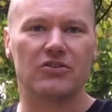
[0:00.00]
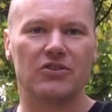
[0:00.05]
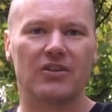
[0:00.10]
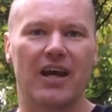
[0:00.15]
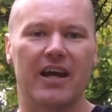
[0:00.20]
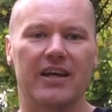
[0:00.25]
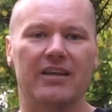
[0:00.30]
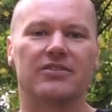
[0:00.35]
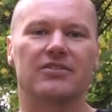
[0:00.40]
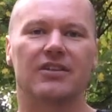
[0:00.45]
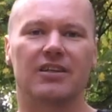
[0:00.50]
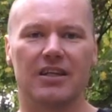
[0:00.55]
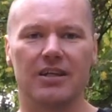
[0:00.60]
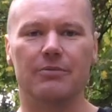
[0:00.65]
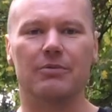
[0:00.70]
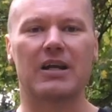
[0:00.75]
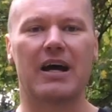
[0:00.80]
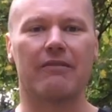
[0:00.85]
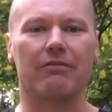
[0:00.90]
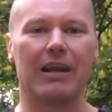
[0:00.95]
steaks, he
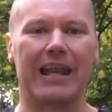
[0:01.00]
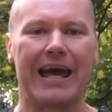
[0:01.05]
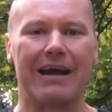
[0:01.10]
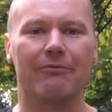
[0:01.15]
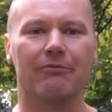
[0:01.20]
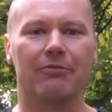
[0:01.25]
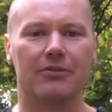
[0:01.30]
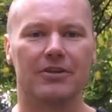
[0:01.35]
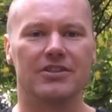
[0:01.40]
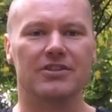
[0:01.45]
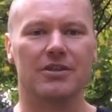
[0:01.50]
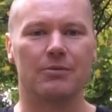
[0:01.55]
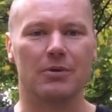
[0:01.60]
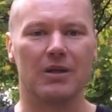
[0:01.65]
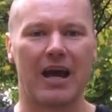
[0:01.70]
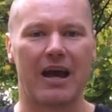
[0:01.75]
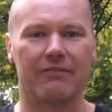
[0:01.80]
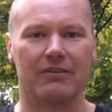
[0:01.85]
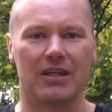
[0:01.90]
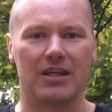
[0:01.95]
would have lampreys, he would
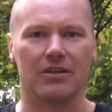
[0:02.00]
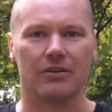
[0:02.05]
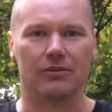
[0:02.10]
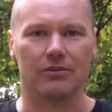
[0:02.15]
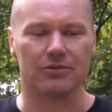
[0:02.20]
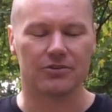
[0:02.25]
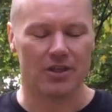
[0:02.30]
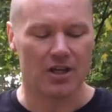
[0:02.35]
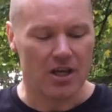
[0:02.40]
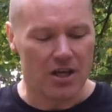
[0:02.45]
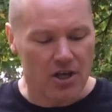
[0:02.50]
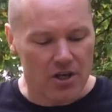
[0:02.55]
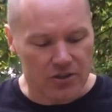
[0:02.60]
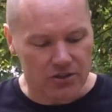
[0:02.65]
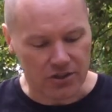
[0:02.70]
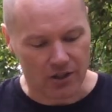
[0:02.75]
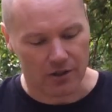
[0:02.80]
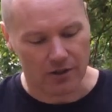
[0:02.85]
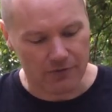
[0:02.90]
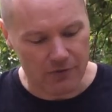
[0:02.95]
have eels.
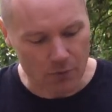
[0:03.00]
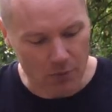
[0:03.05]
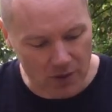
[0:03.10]
So if you